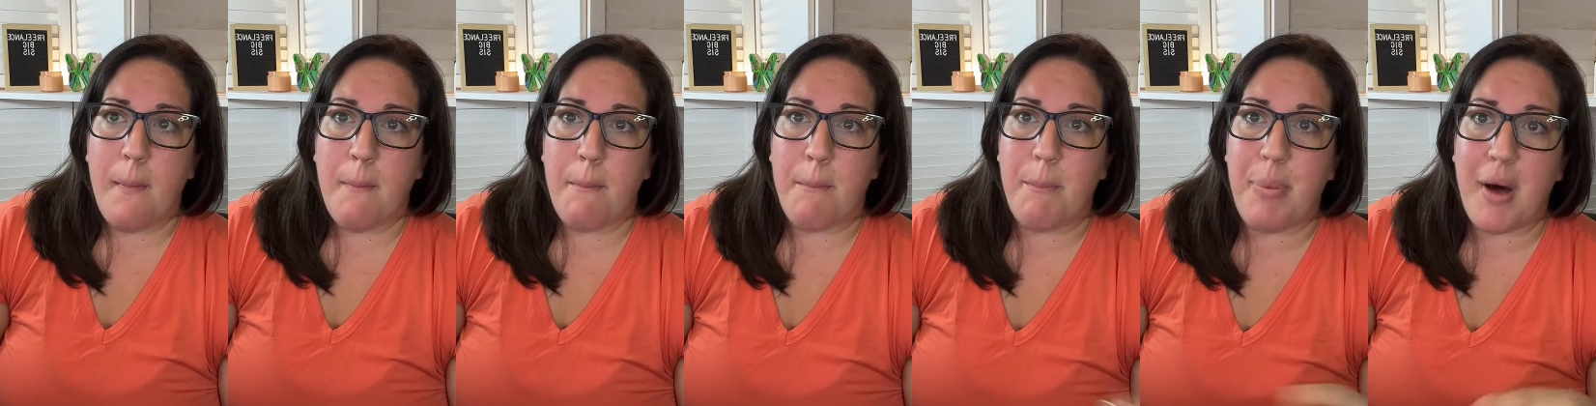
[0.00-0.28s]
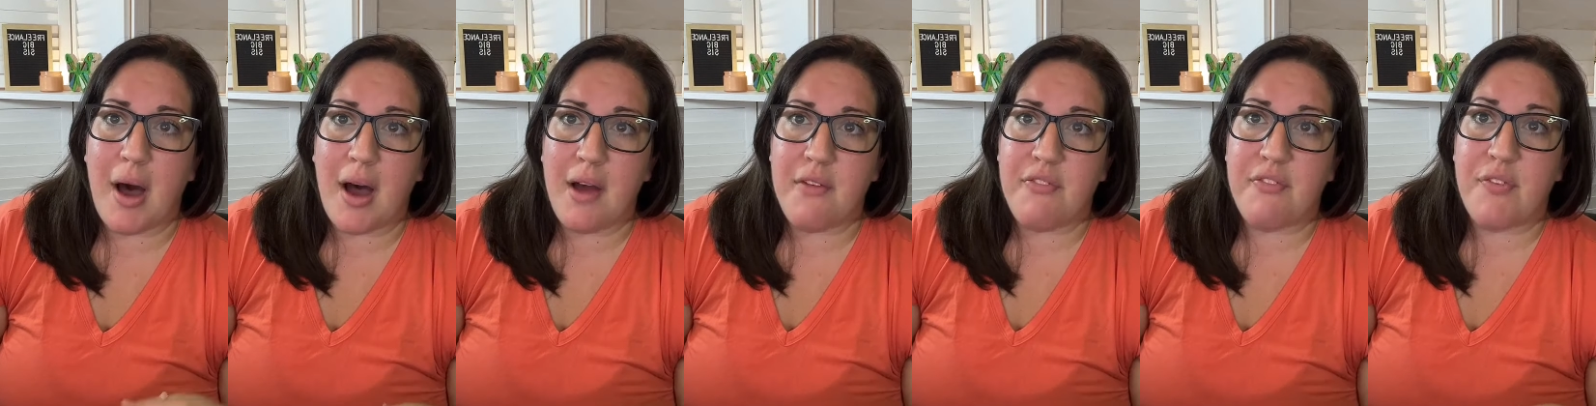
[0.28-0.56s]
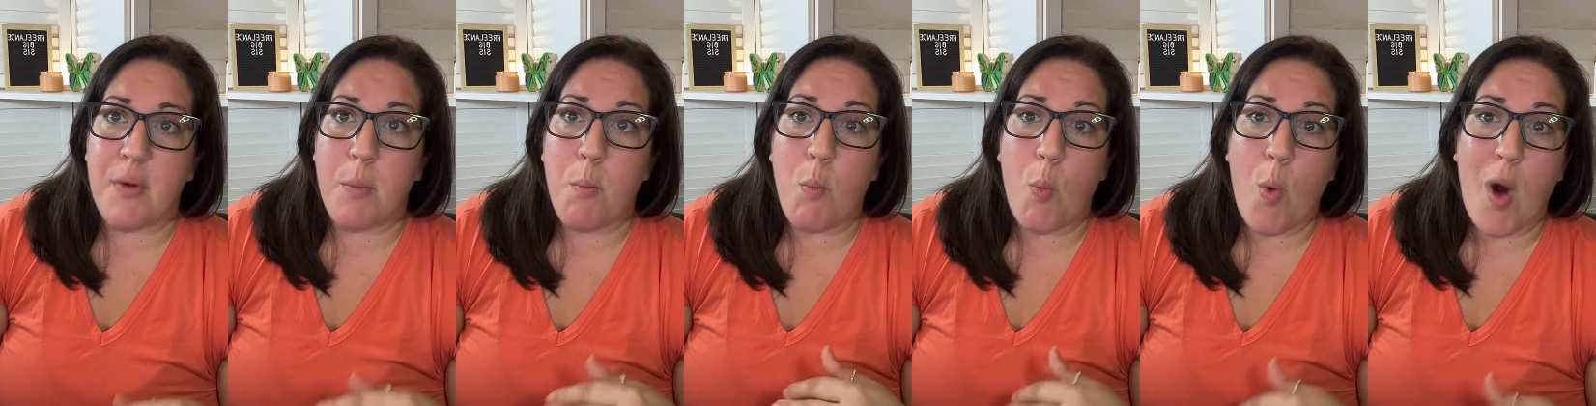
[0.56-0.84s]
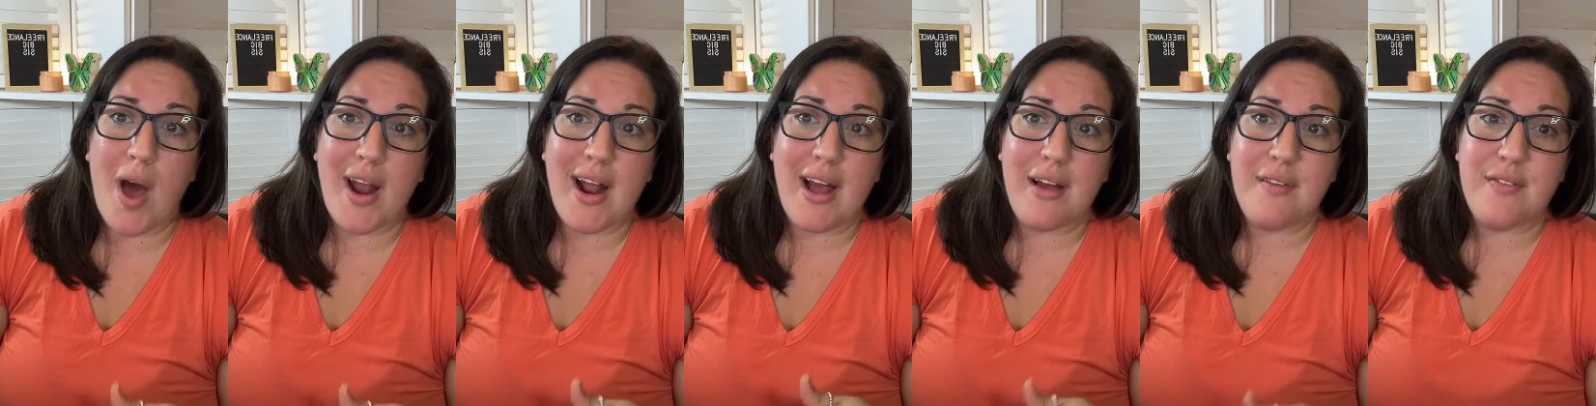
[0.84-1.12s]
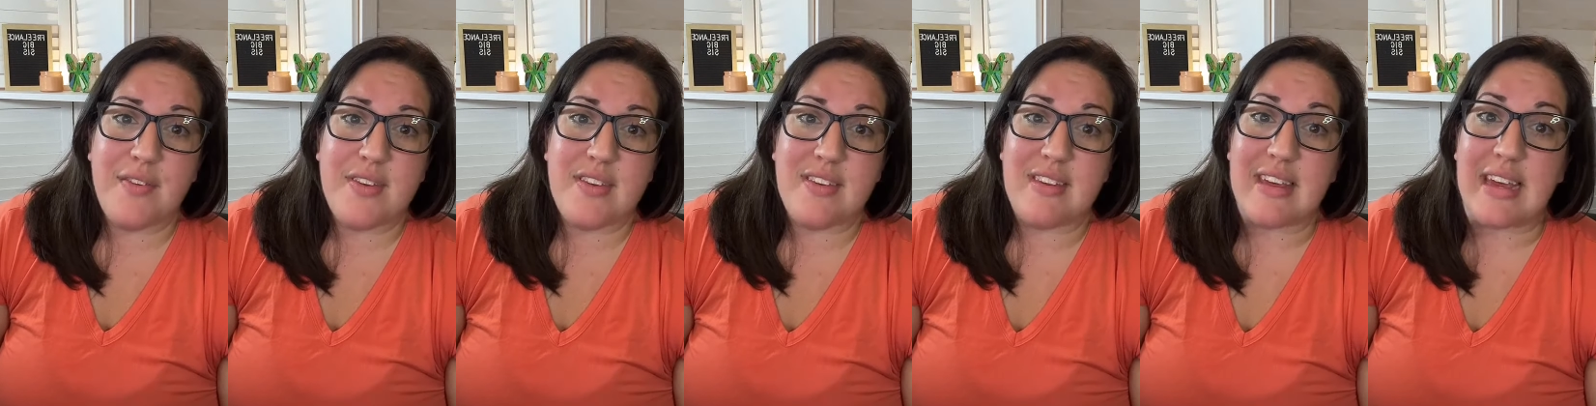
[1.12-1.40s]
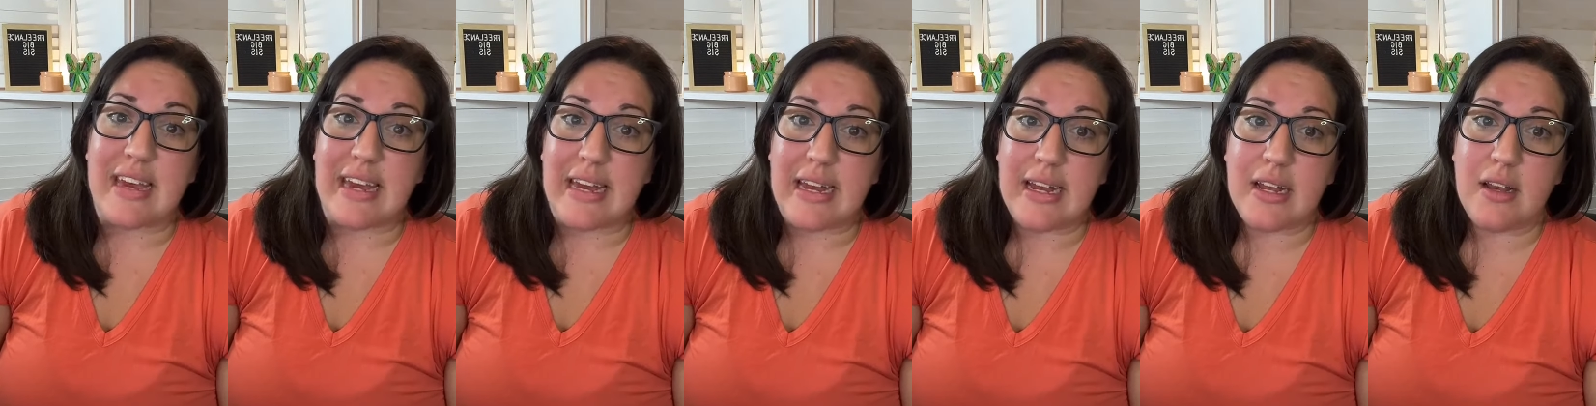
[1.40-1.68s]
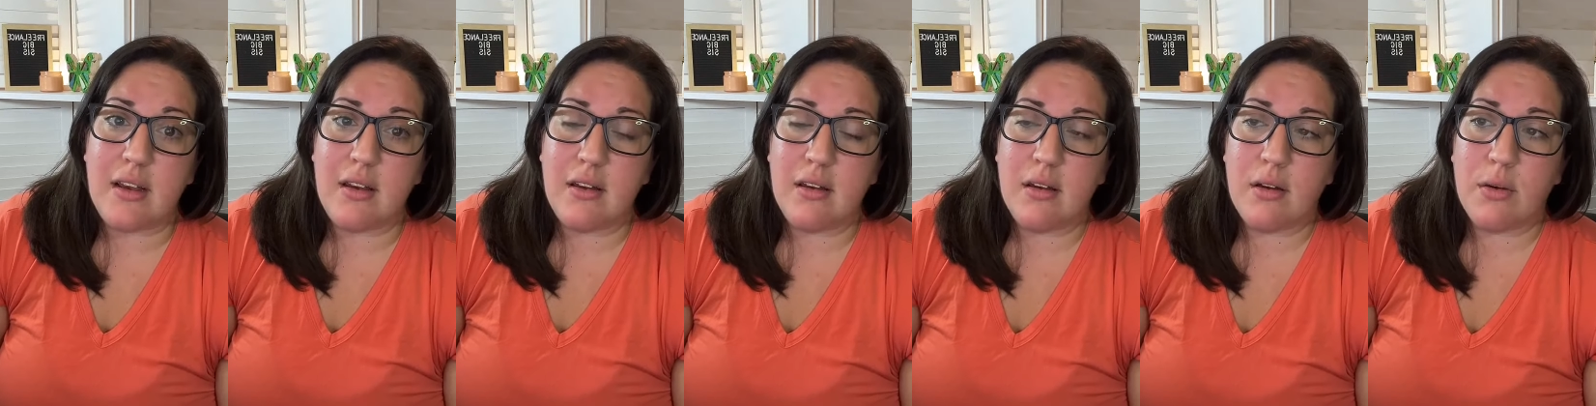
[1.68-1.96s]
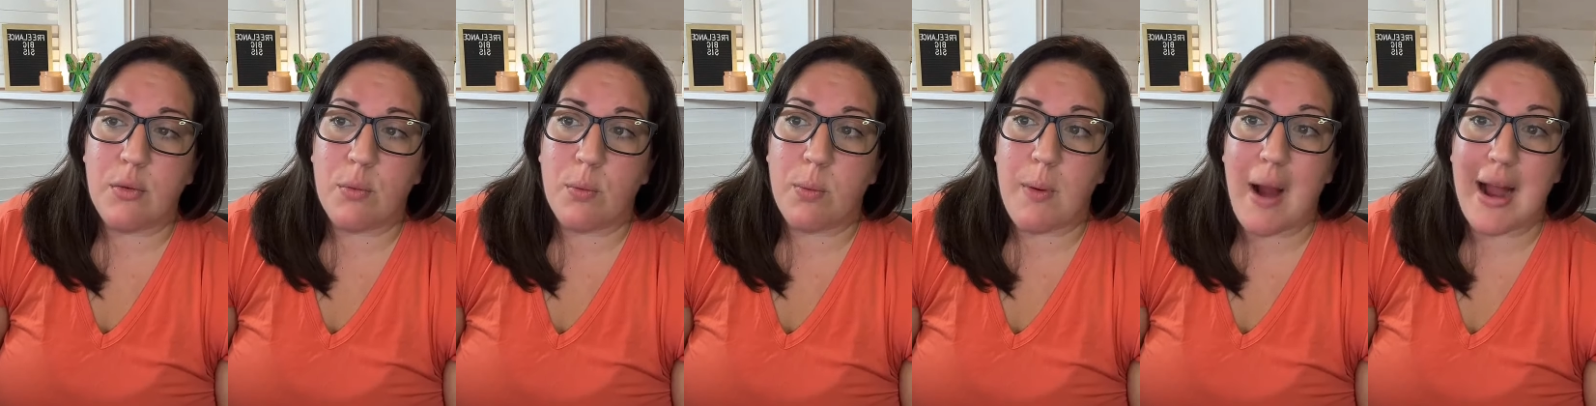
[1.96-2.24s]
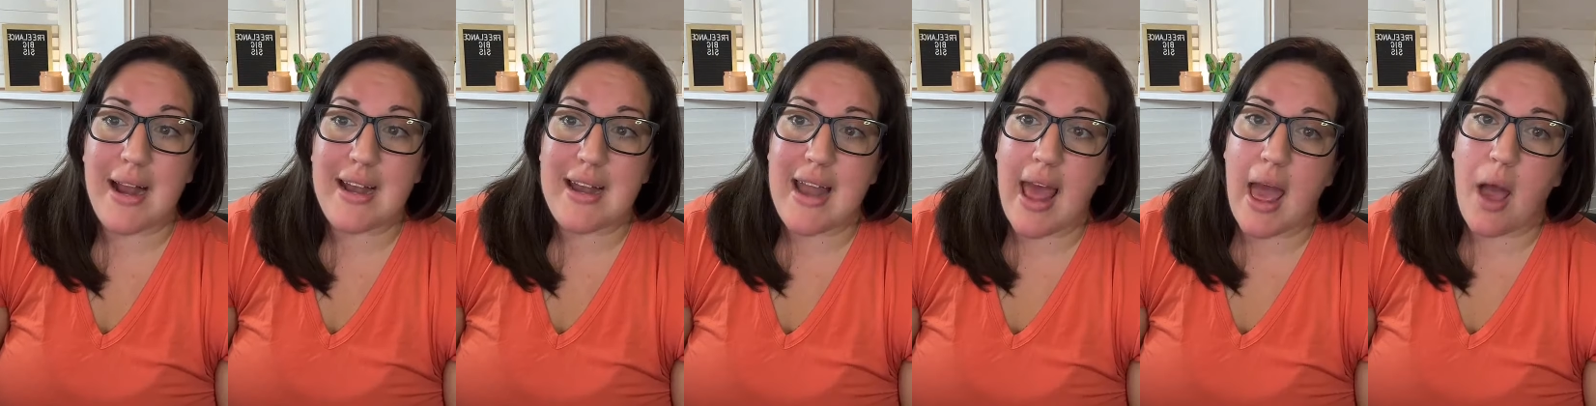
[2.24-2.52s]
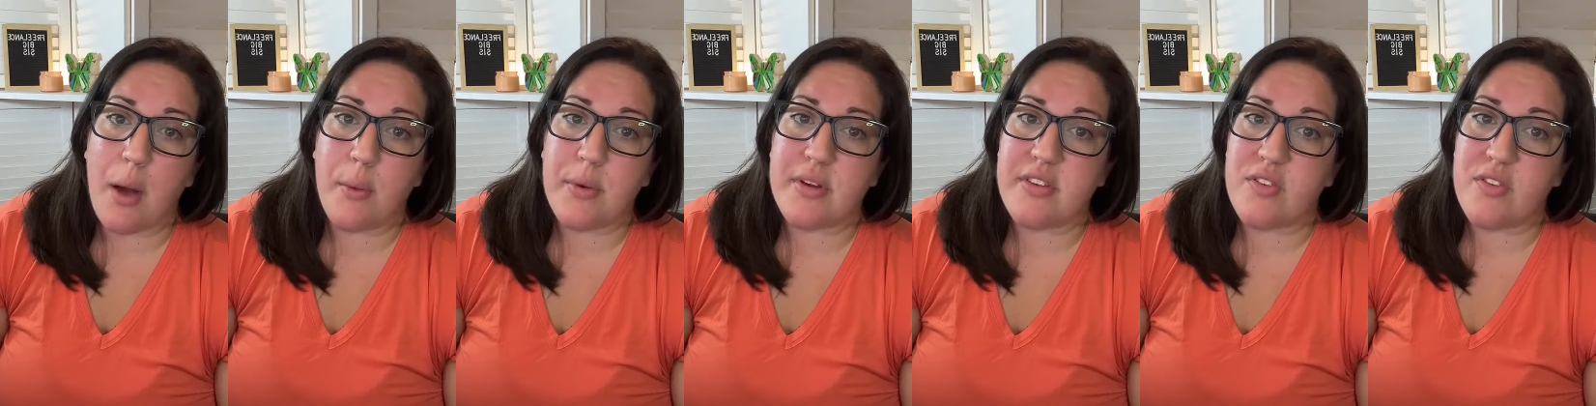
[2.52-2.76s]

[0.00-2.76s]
But from what I've seen right now,